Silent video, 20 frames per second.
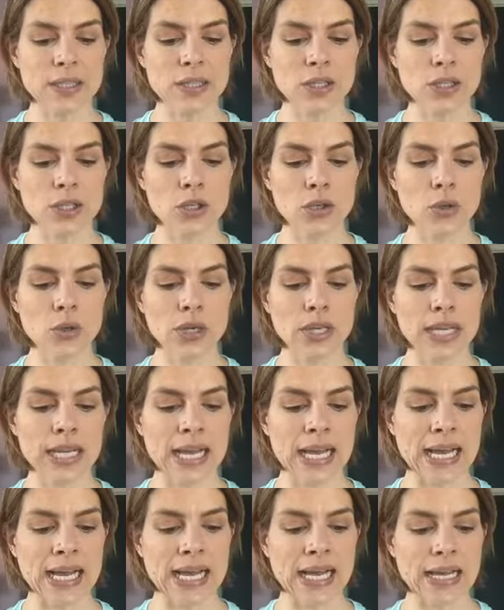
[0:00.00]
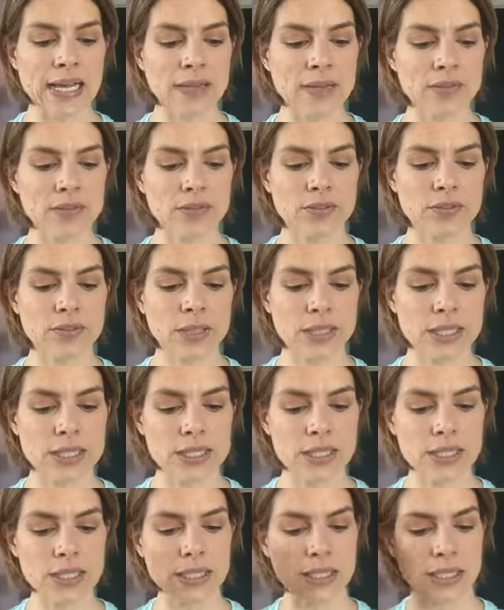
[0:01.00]
you could have, let's
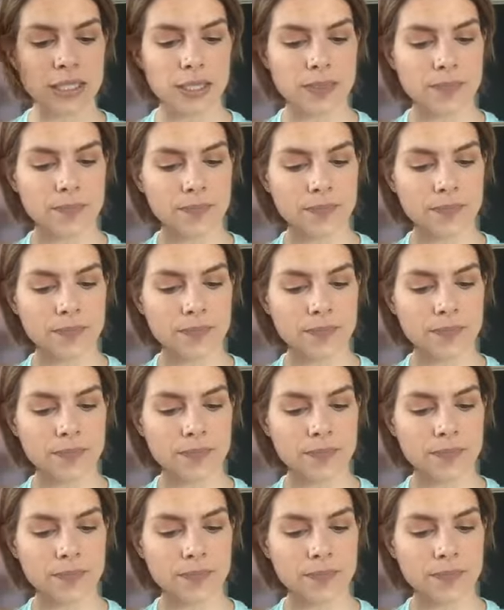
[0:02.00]
see,